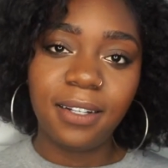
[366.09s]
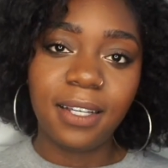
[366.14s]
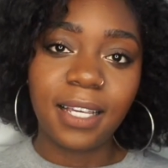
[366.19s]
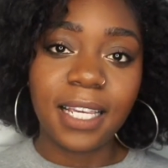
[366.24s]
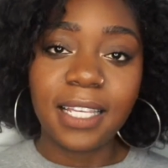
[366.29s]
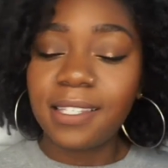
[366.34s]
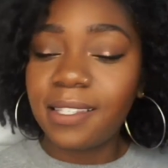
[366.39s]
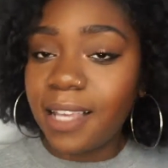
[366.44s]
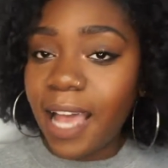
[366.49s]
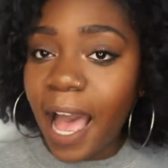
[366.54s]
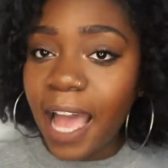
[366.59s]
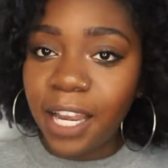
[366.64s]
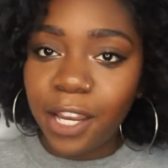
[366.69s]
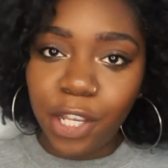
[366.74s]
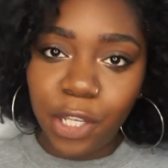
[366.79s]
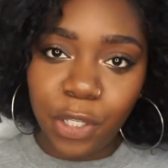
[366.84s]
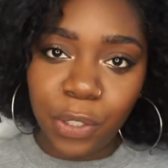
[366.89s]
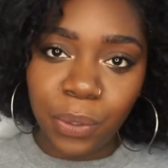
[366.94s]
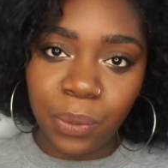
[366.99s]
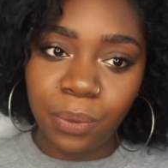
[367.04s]
He's
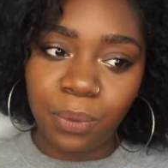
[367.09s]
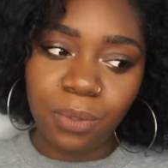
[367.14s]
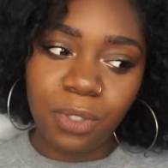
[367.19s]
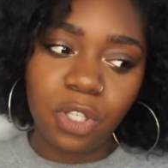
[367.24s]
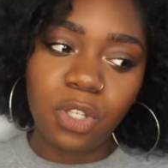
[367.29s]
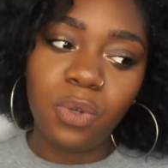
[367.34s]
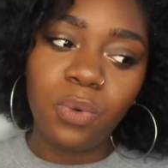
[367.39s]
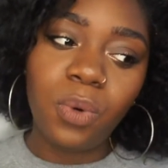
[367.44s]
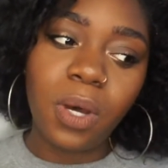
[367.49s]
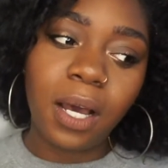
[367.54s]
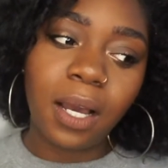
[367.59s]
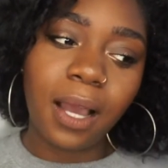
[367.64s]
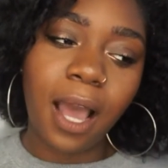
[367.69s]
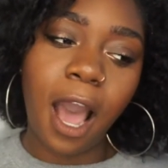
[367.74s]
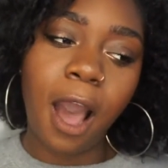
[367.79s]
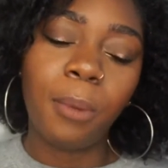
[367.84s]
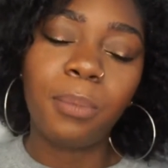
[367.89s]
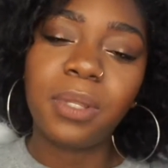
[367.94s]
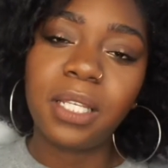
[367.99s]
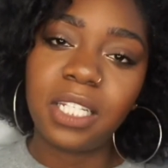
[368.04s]
guiding you to
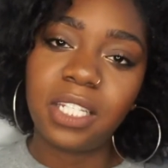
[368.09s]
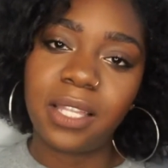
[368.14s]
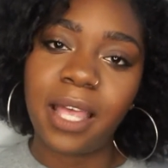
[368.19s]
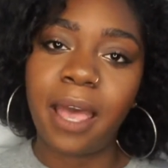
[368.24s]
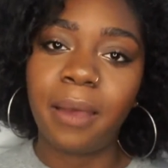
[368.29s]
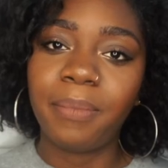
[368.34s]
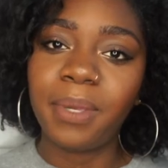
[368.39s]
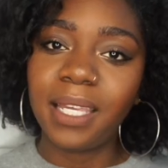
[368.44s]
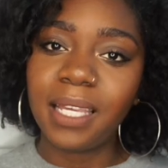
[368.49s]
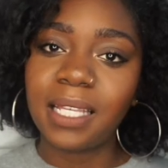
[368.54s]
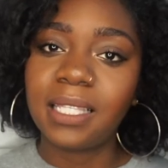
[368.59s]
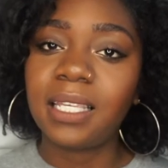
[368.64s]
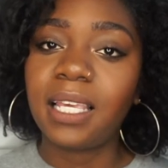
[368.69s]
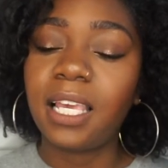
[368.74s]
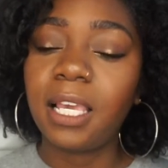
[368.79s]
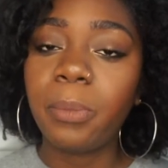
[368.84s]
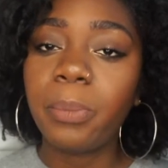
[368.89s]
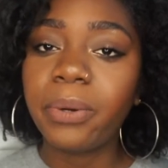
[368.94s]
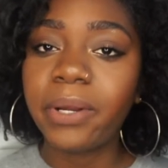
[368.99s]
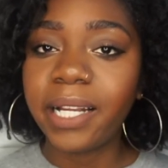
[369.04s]
accomplish that because
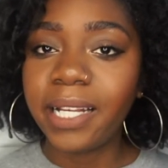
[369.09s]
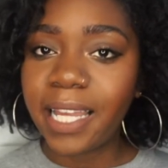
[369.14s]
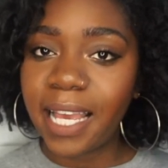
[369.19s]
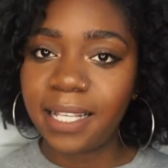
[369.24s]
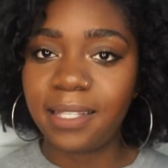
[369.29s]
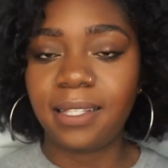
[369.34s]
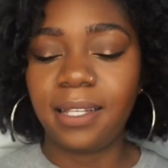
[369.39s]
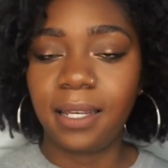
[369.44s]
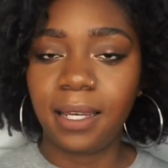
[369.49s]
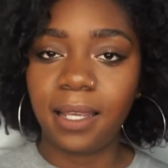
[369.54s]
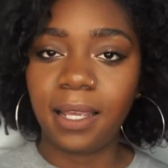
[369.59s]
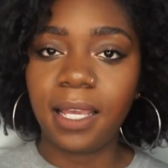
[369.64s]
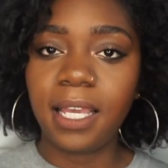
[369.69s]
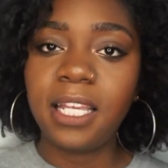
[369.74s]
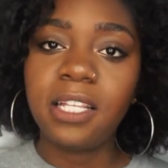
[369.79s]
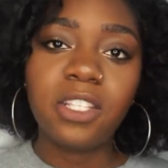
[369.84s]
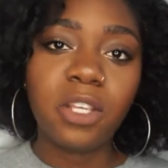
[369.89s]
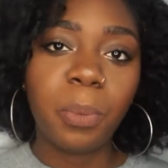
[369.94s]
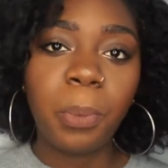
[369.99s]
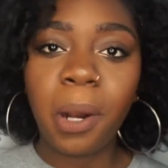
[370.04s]
He predestined it.
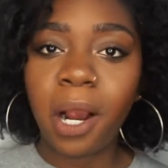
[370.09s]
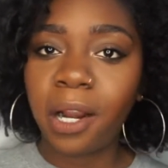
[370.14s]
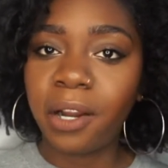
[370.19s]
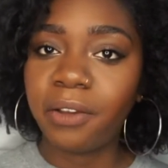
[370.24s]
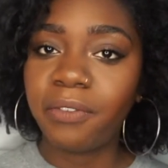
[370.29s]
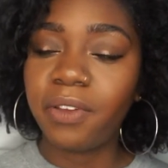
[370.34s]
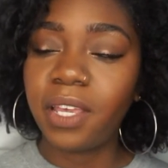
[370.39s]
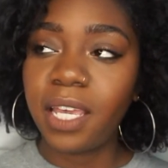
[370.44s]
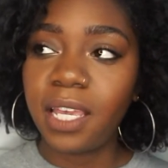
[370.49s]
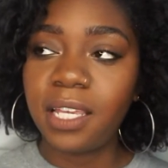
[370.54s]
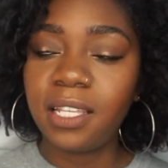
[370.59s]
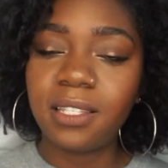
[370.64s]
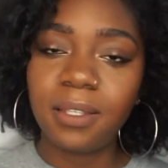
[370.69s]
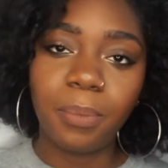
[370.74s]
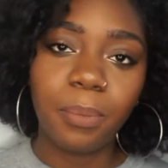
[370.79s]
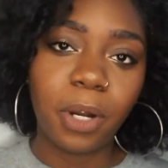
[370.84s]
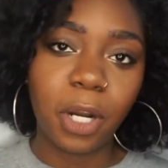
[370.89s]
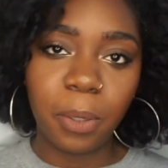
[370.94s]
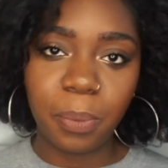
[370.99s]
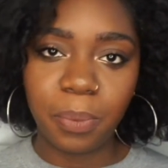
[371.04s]
It's a part of His
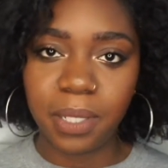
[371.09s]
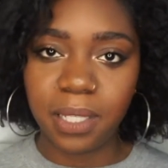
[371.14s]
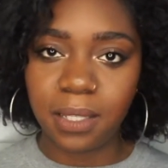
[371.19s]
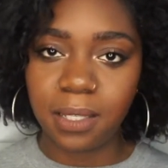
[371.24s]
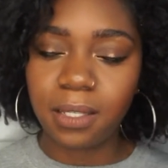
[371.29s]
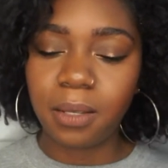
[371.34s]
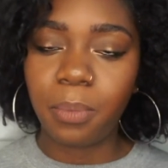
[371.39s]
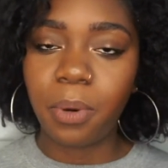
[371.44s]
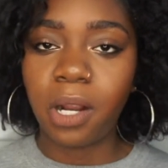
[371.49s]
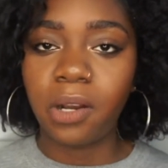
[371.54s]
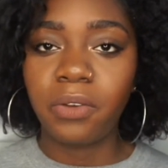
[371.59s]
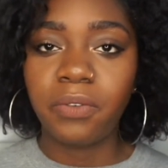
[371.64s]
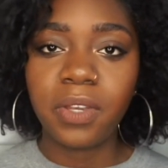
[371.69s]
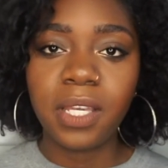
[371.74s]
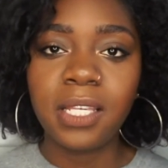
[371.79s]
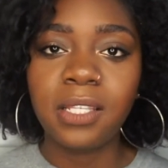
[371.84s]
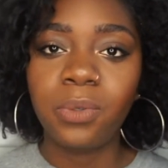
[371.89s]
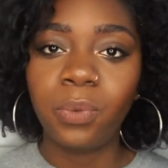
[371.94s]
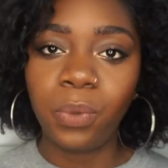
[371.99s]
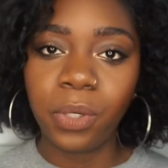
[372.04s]
purpose. It's a part of
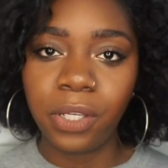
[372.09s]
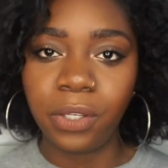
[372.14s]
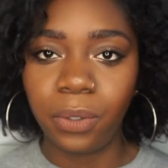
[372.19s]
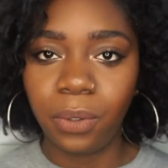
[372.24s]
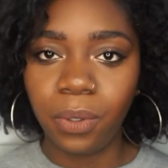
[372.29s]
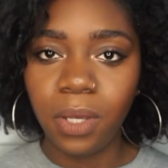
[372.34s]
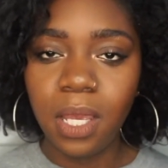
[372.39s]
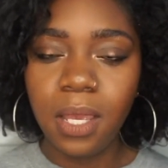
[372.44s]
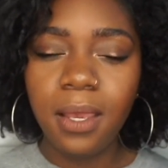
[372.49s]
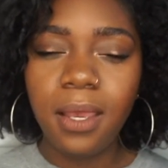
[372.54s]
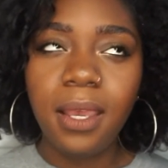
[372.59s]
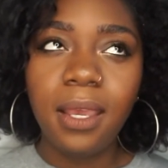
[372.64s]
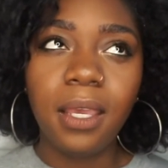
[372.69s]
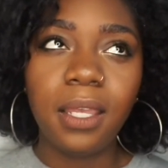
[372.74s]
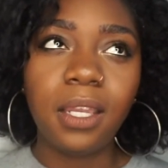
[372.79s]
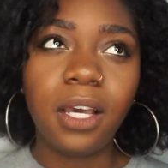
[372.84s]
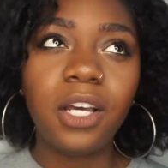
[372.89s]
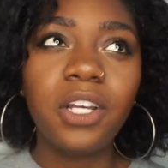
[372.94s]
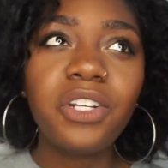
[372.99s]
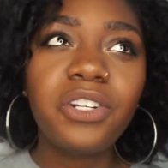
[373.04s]
His will.
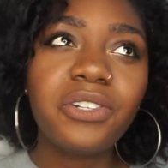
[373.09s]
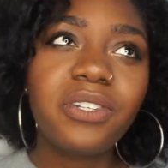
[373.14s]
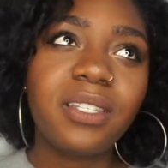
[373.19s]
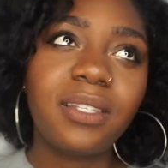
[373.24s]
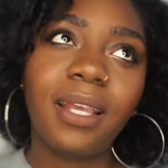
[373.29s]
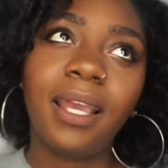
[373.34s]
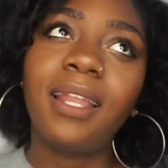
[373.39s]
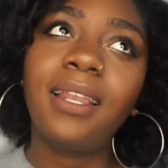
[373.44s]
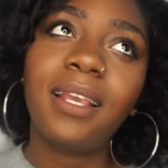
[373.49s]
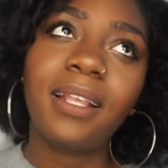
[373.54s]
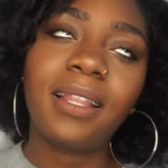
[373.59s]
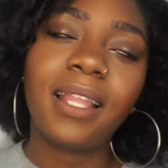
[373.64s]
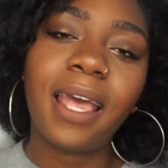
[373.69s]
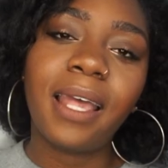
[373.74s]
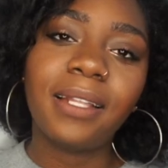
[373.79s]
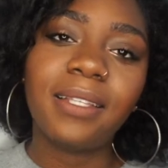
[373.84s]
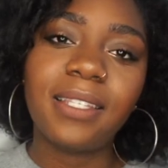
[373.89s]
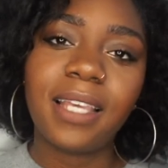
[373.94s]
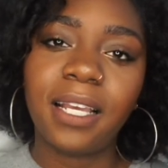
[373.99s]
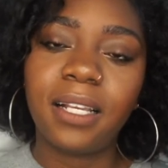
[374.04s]
And understanding
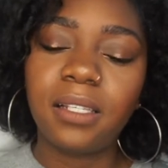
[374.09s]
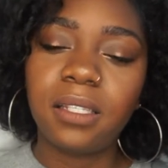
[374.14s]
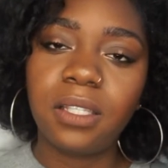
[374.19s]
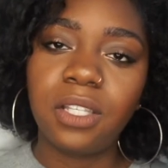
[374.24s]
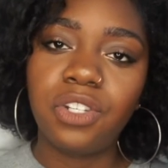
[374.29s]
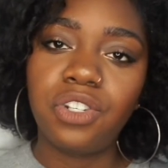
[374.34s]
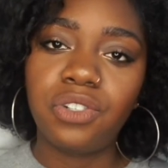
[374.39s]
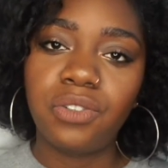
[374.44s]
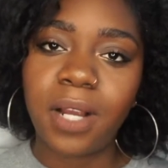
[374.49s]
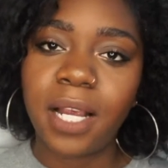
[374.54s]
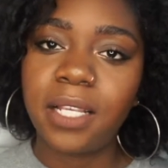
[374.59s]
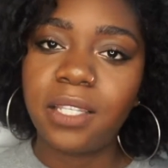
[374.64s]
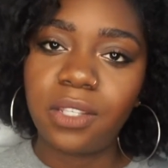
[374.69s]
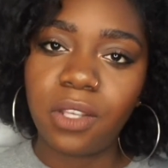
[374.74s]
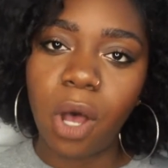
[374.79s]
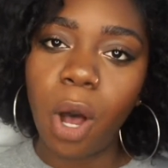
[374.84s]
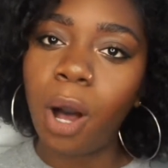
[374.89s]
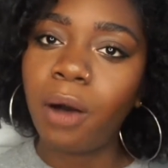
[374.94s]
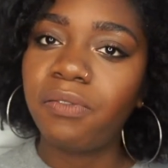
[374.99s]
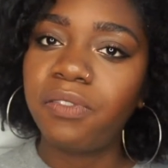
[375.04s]
that takes the
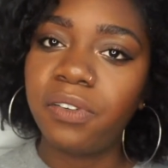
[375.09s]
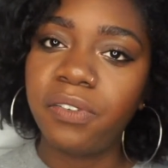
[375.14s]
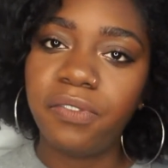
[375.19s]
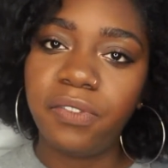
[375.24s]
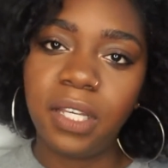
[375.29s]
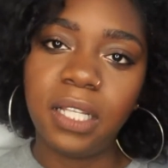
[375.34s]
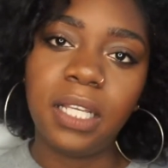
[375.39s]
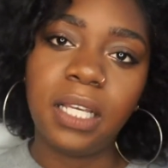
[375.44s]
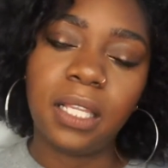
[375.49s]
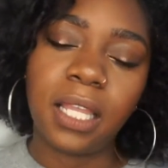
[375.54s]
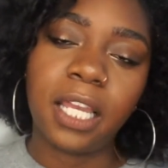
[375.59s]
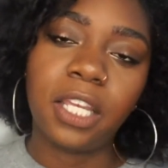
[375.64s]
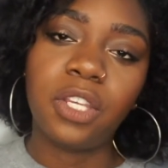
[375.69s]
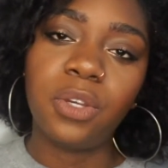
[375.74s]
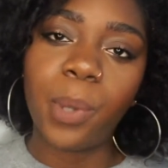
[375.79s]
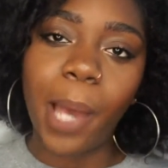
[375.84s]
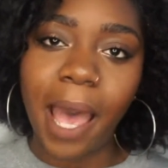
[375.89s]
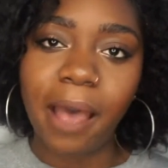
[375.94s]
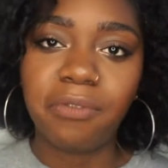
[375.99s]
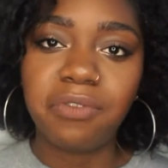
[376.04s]
stress off of feeling like
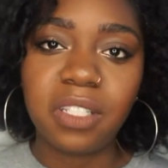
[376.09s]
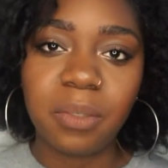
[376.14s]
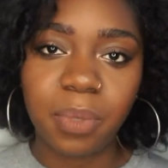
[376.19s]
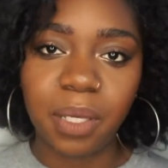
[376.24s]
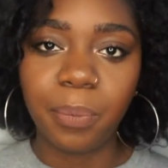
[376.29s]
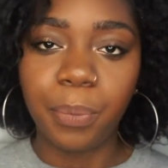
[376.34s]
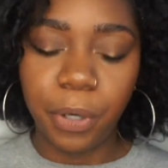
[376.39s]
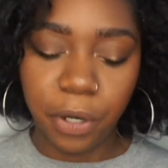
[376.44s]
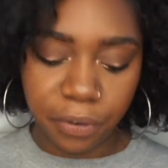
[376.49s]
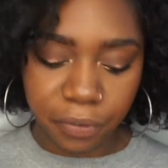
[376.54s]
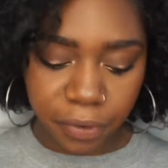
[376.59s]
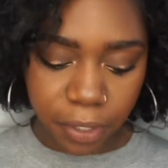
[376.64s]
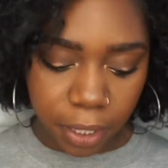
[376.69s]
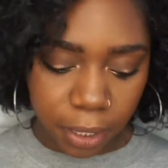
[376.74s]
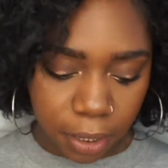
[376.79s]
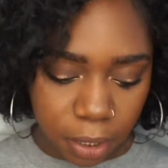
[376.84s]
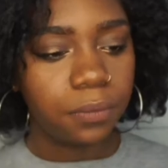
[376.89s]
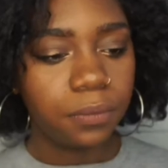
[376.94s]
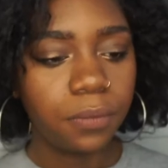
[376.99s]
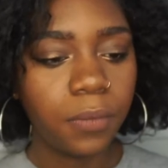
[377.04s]
you have to be
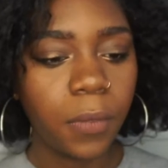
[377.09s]
perfect.